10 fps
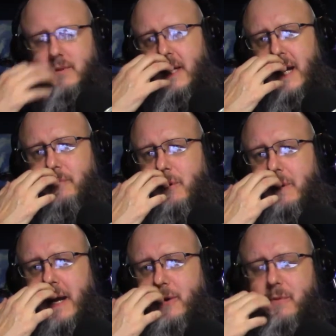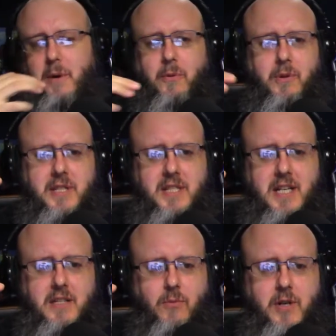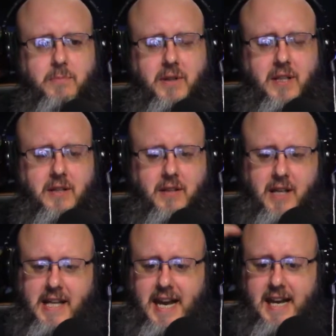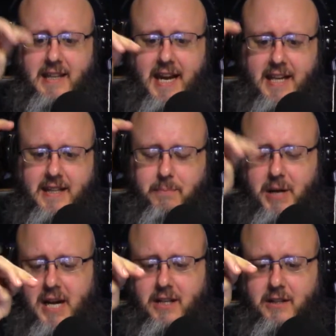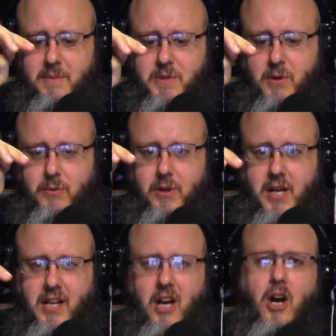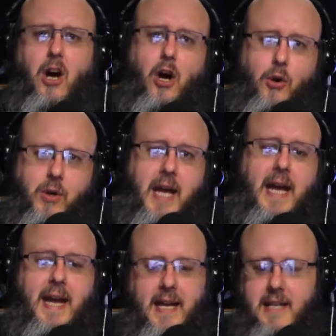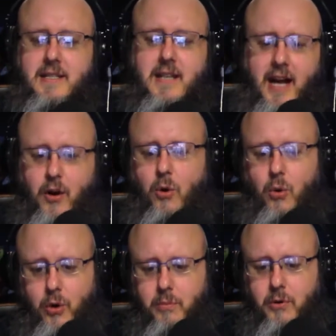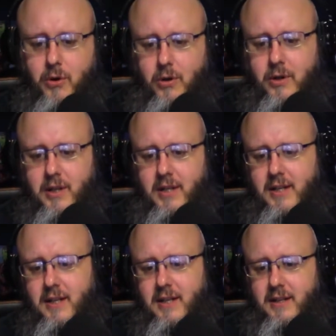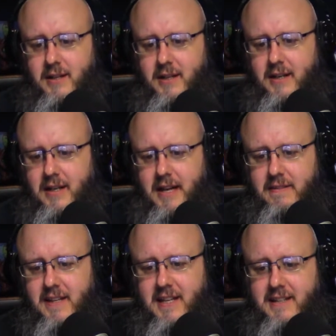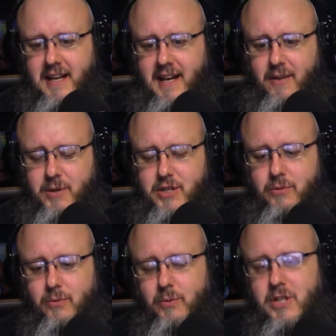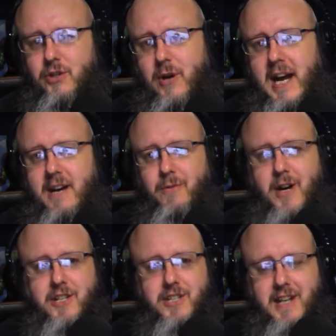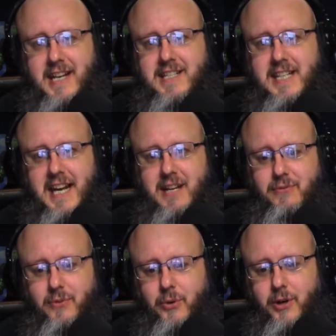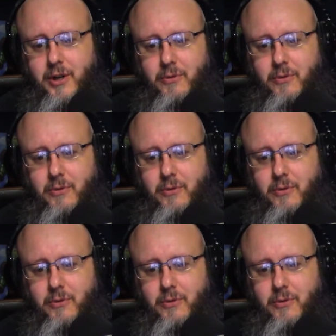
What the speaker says: I don't remember what the season was, but they had the apocalypse one. And we were like, okay, it's not horrible. And then we tried watching 1984.